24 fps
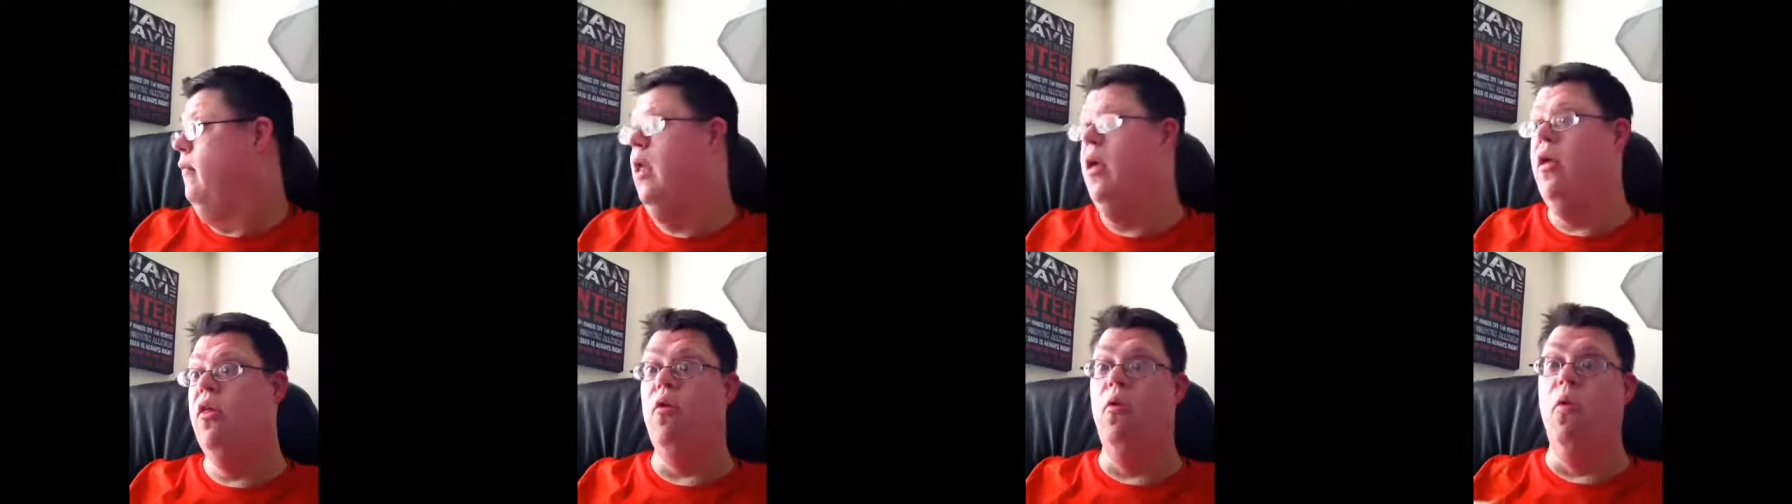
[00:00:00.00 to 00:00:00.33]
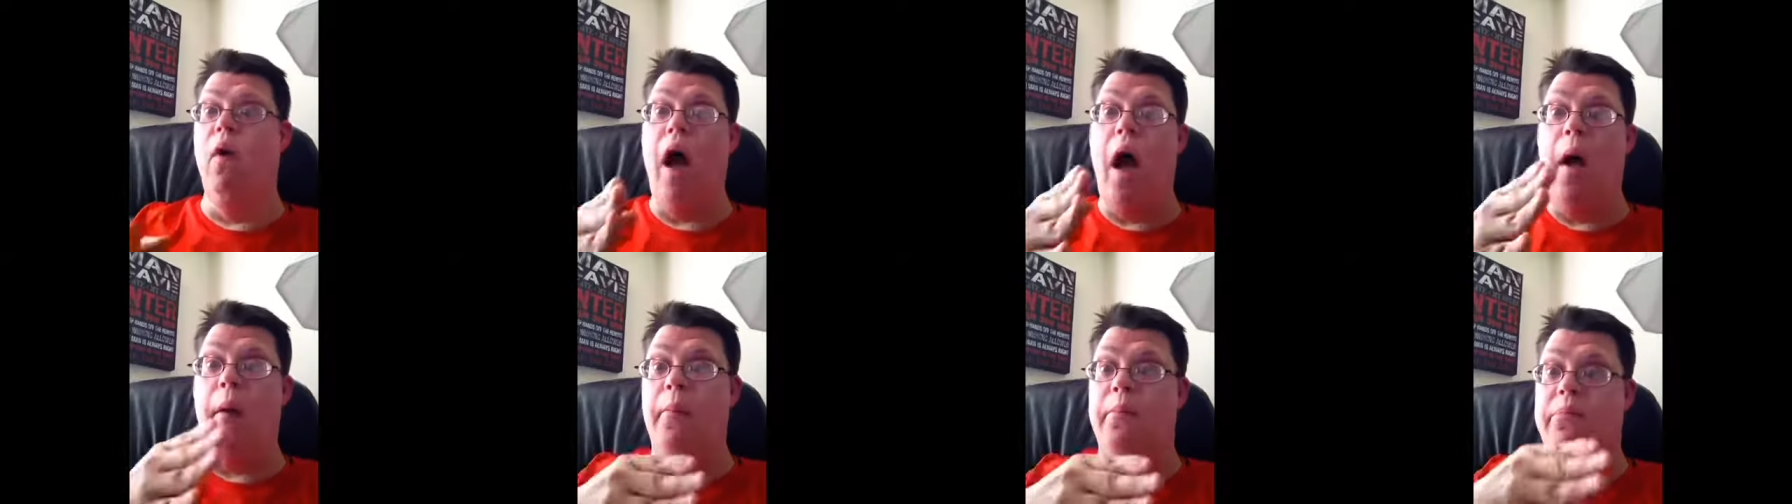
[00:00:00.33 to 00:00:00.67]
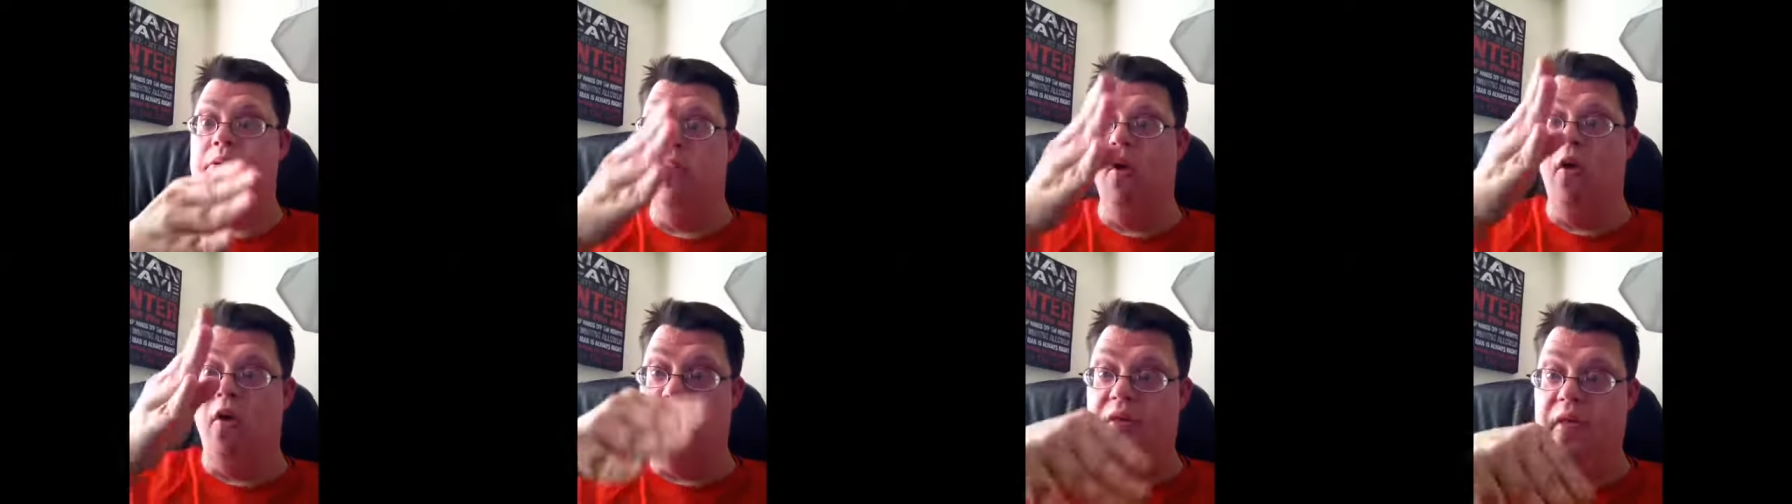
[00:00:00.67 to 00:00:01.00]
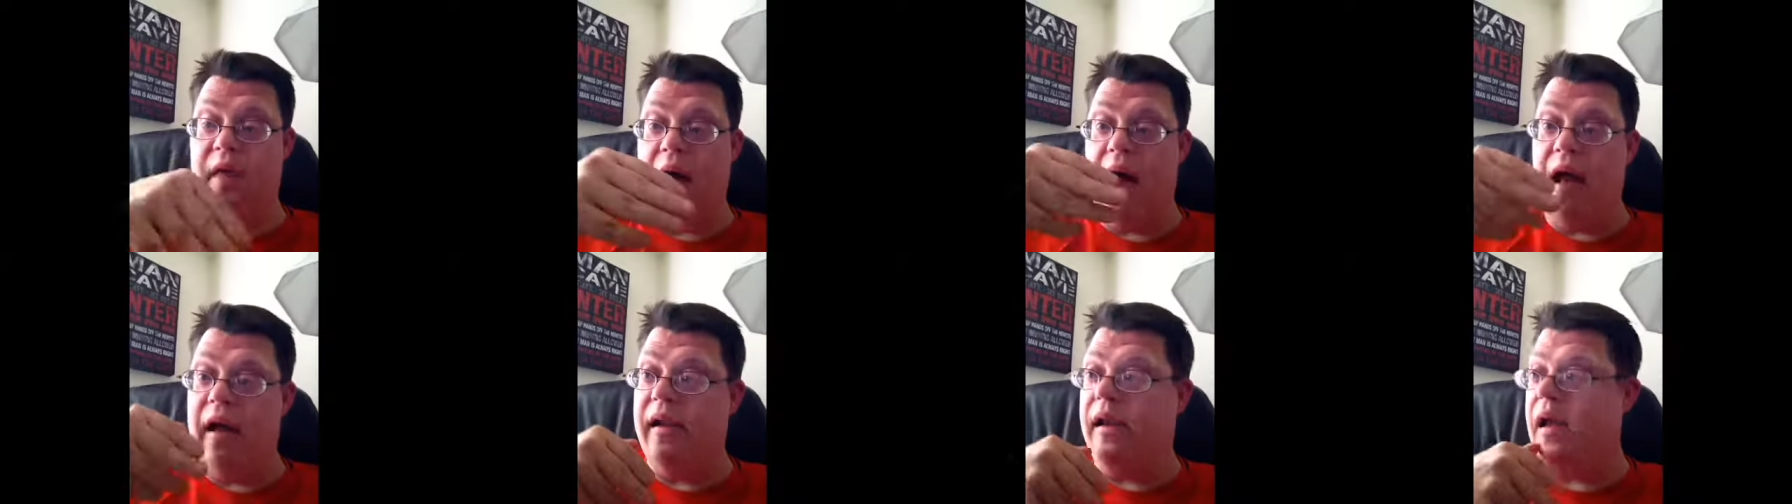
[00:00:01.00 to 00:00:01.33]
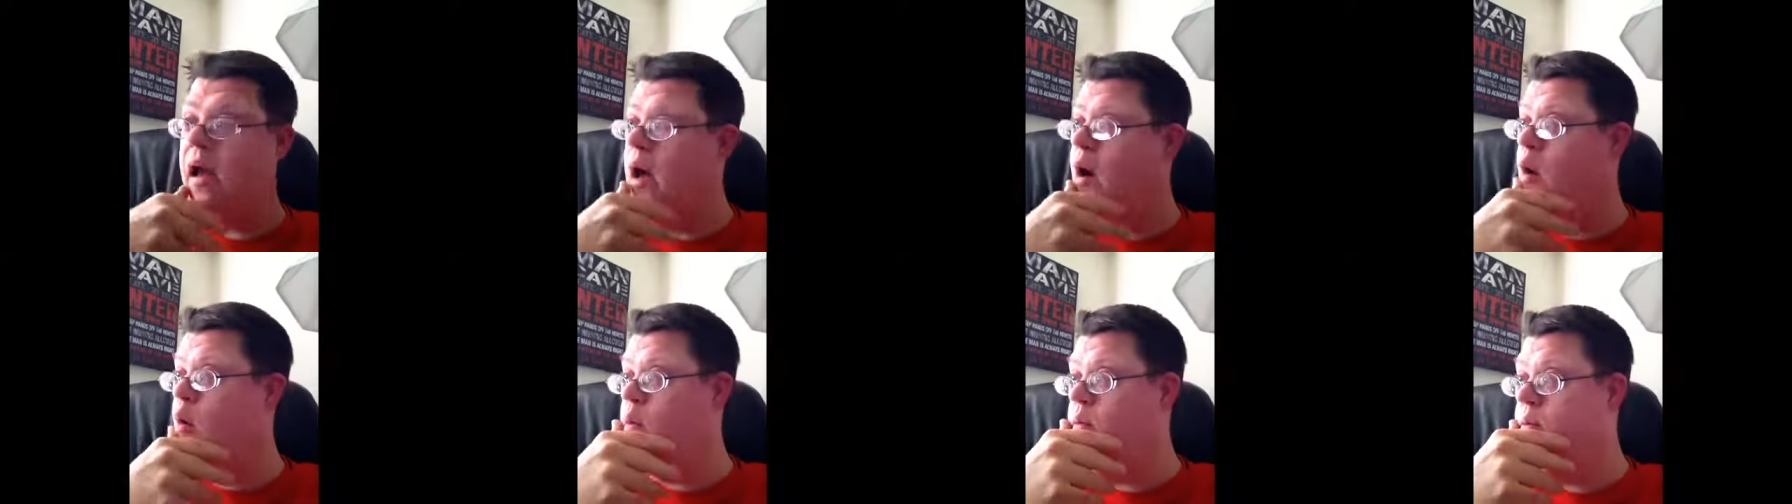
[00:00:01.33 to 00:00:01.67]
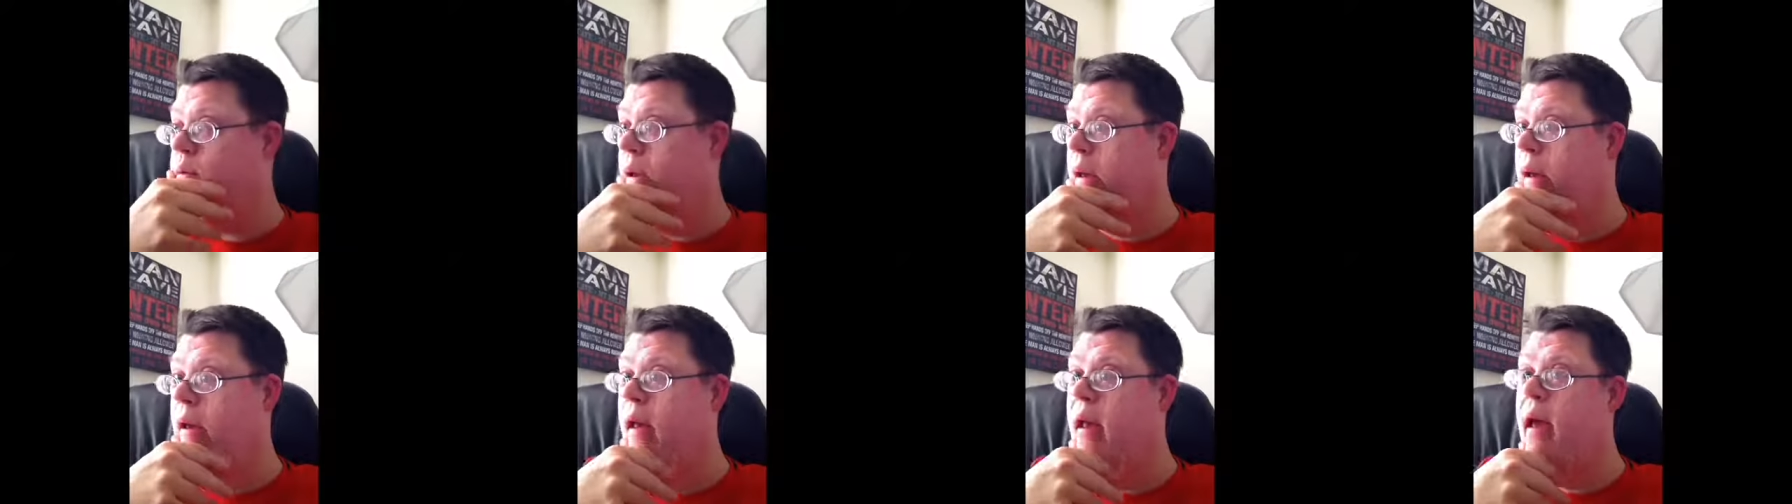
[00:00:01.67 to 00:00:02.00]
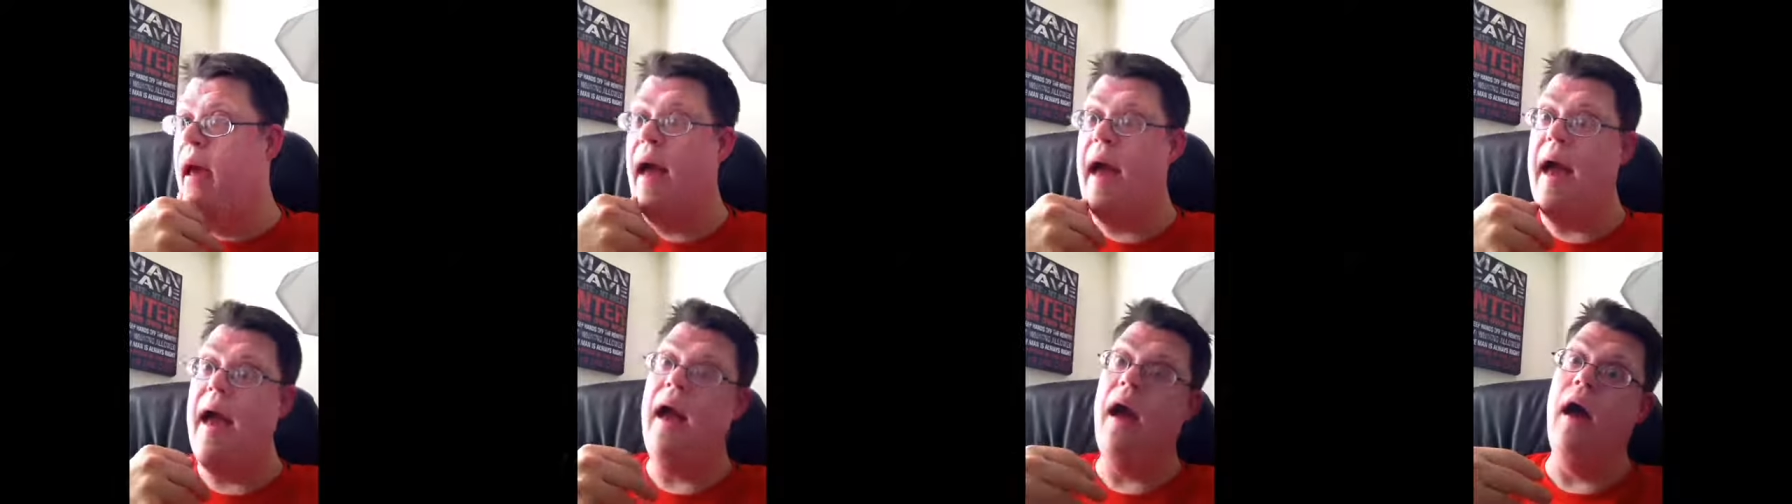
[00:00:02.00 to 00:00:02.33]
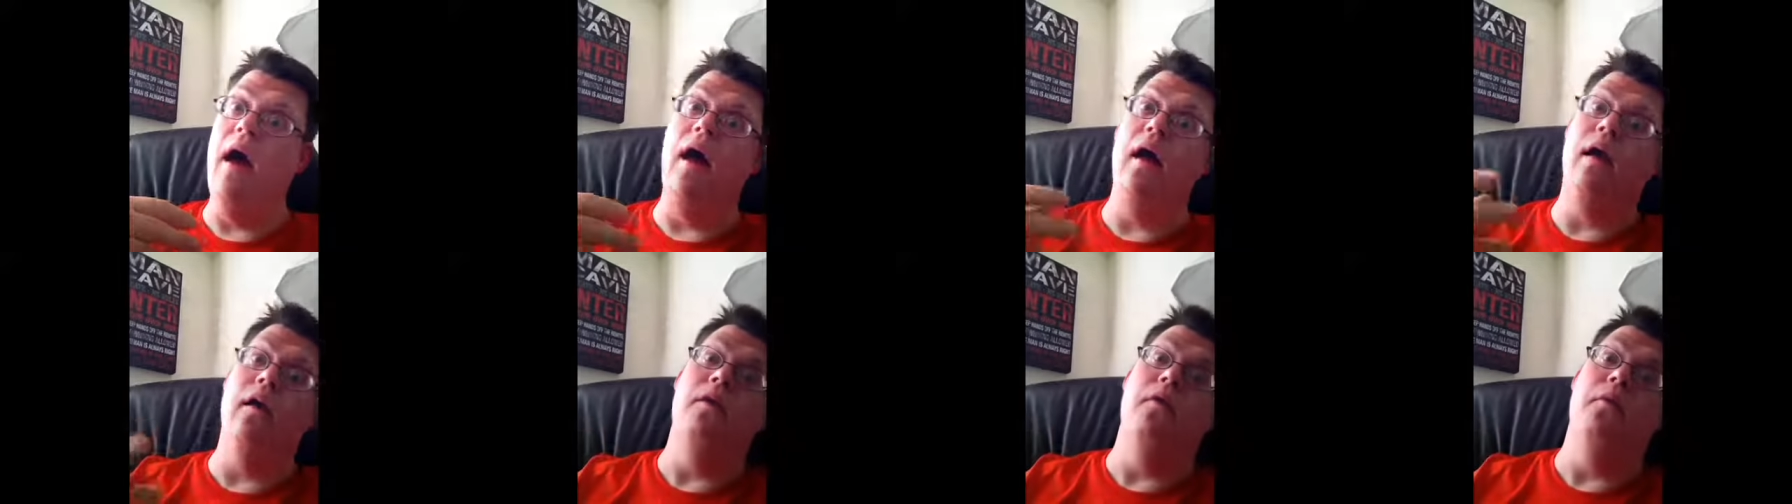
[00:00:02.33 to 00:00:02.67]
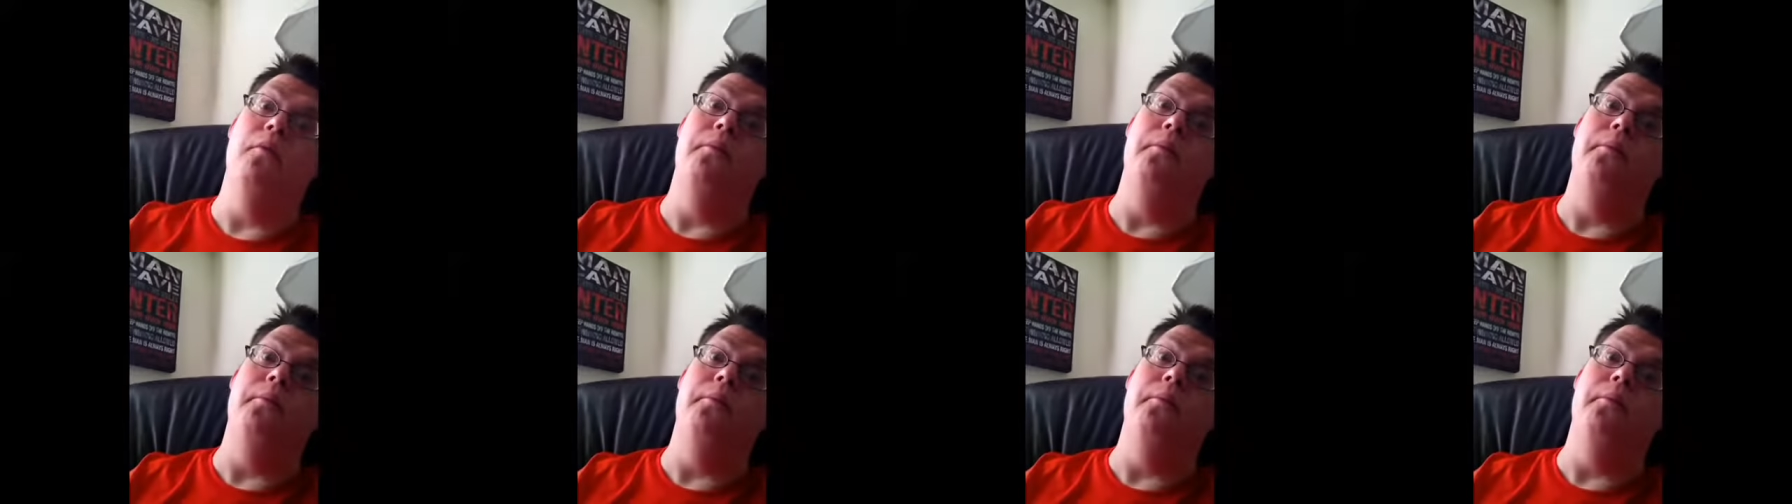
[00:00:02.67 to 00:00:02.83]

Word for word: So I broke that down, and